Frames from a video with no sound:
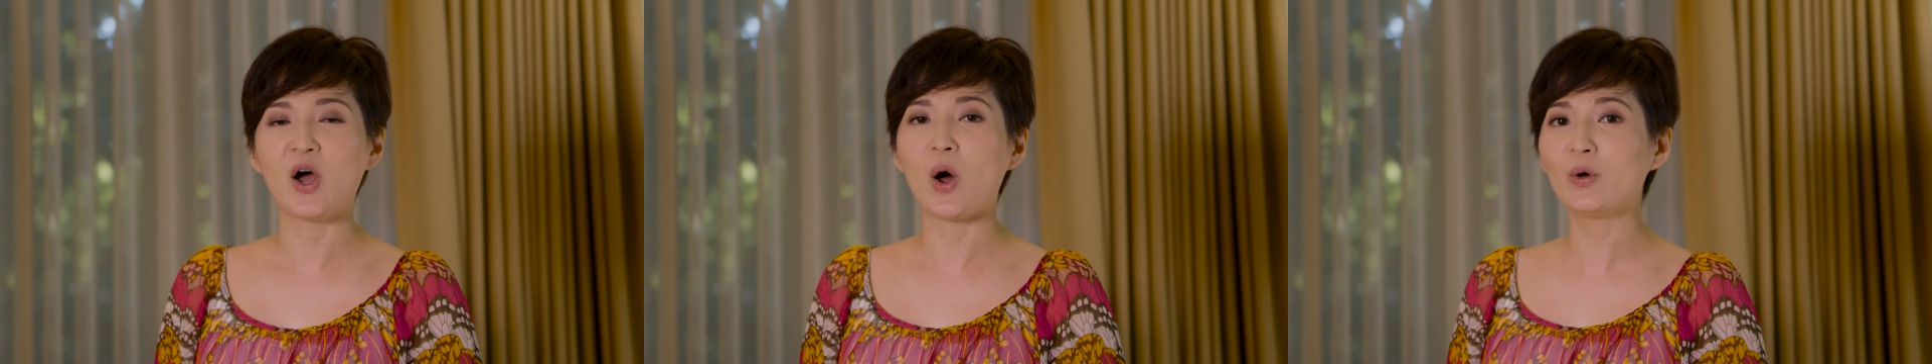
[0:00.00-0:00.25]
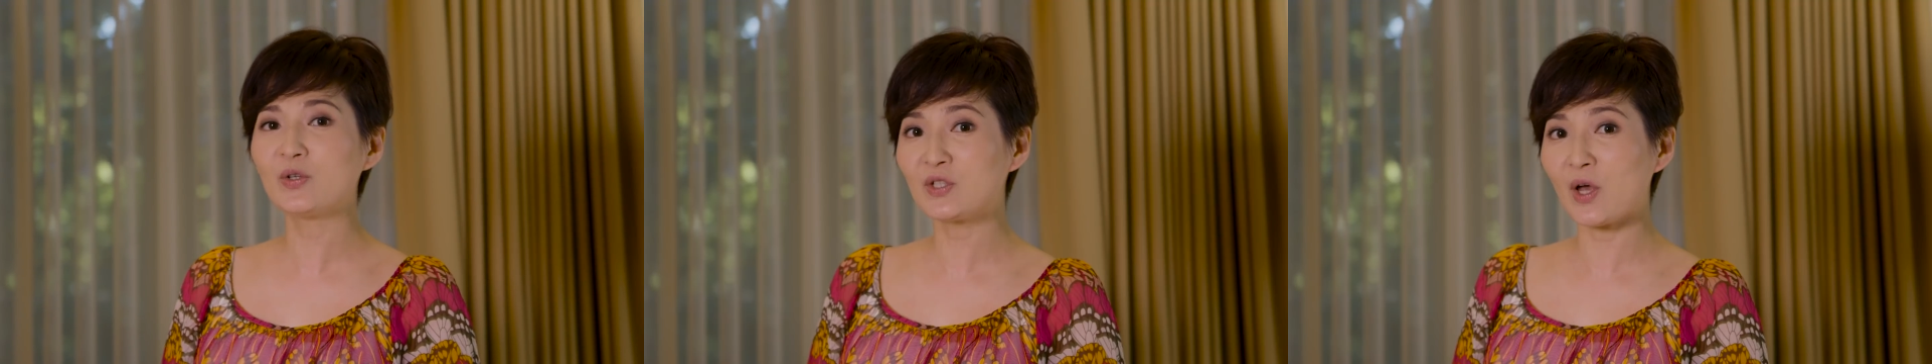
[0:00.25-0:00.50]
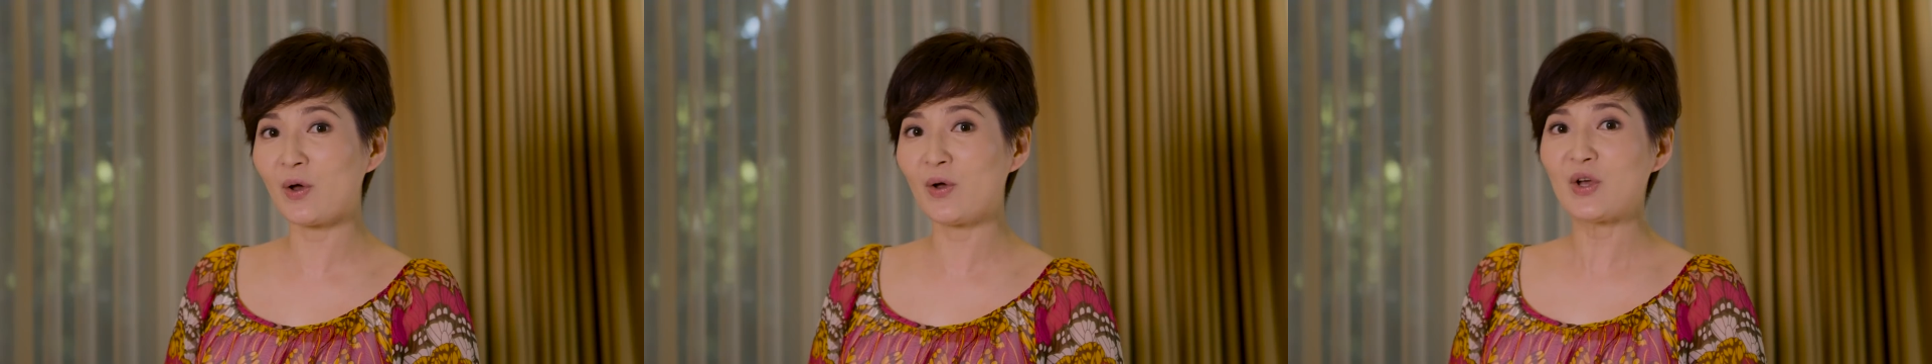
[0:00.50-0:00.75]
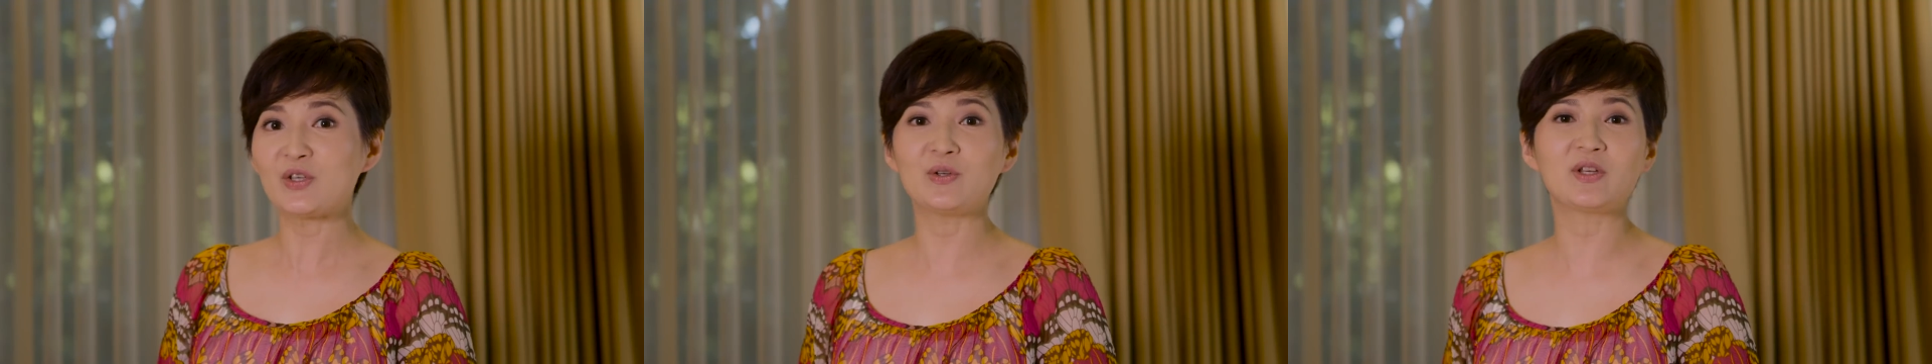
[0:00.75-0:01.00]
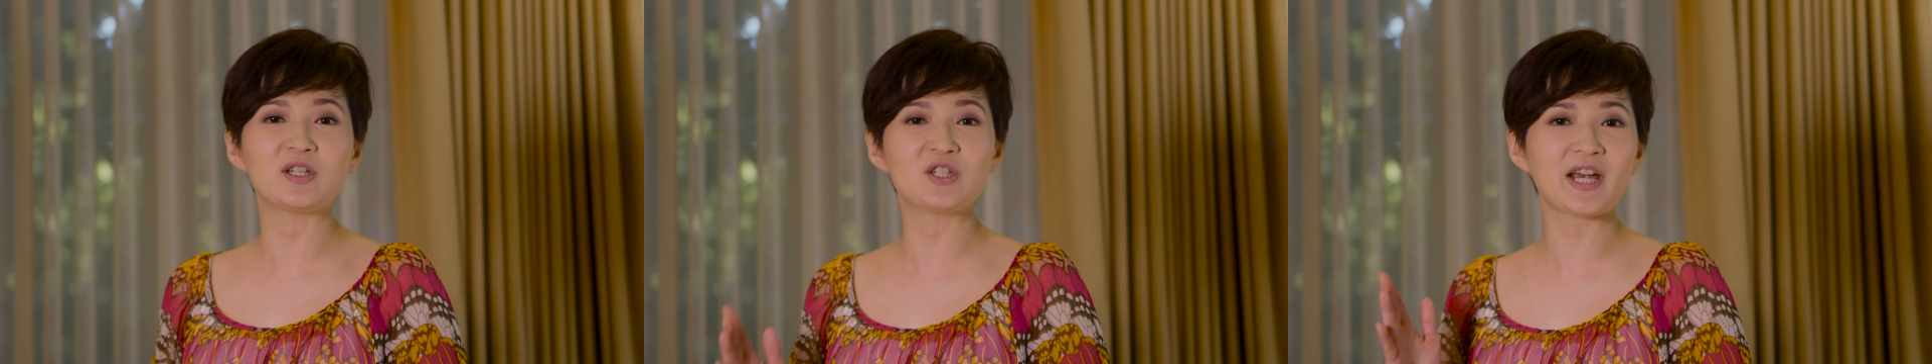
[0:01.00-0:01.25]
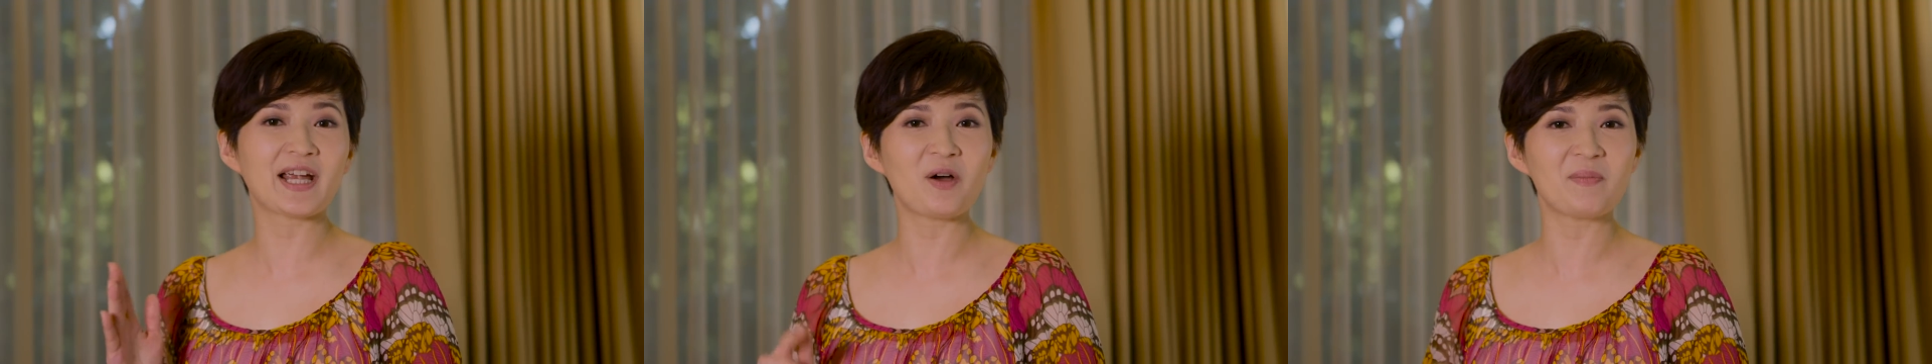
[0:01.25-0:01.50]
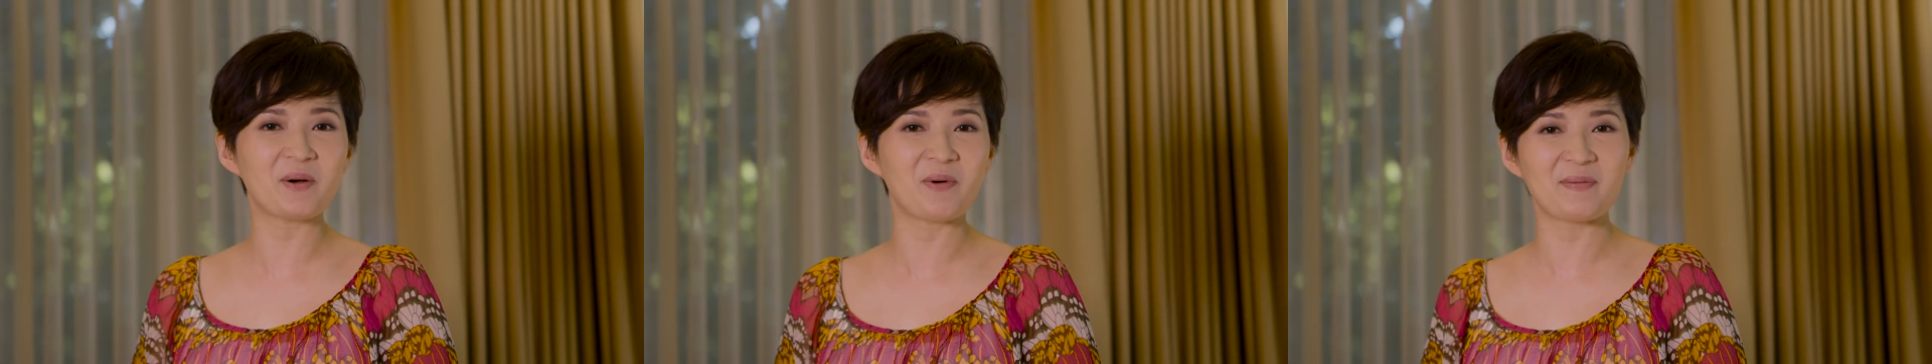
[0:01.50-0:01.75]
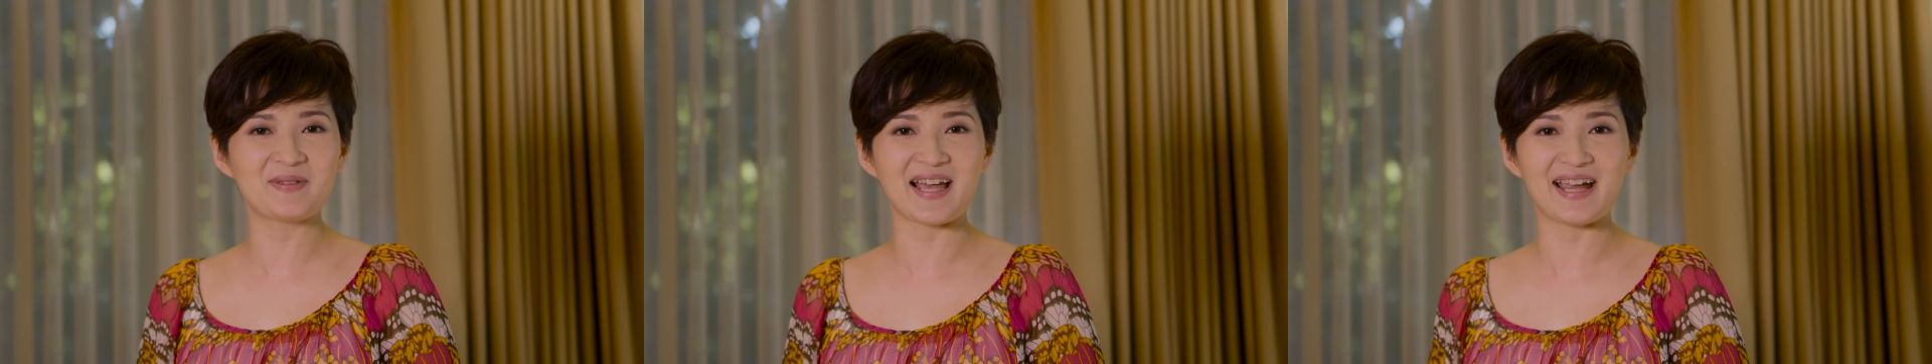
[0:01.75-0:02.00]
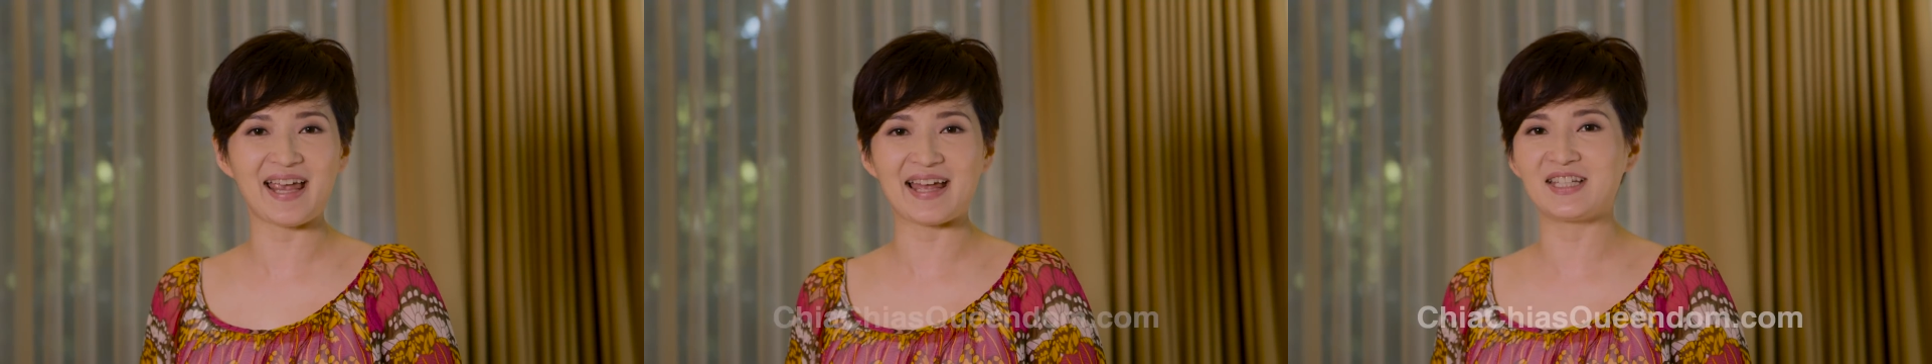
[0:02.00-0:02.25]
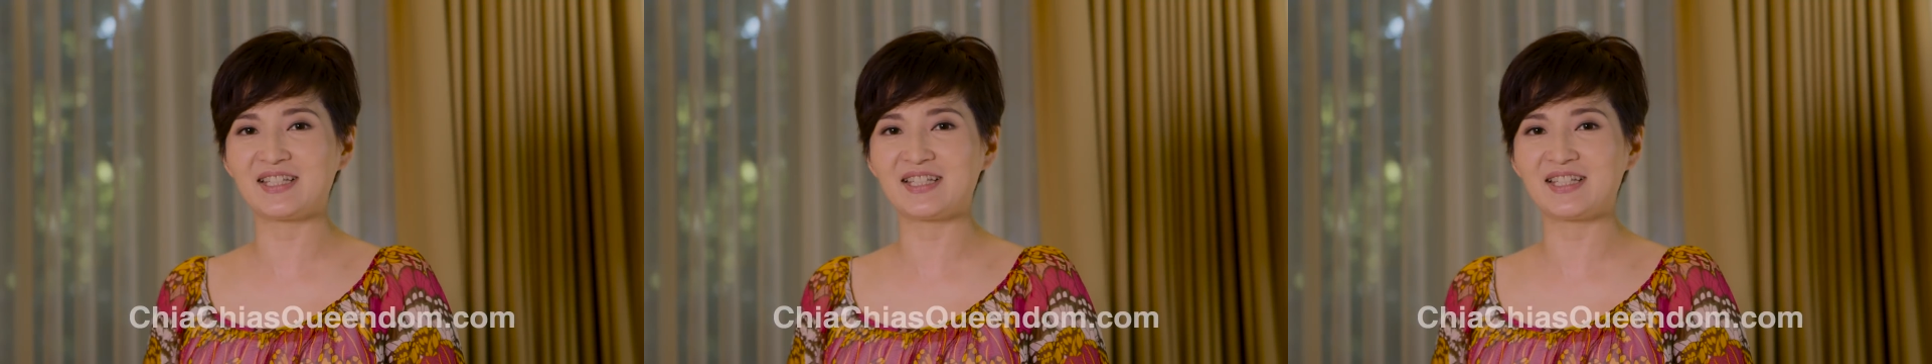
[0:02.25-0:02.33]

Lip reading: Also, you can check out my website at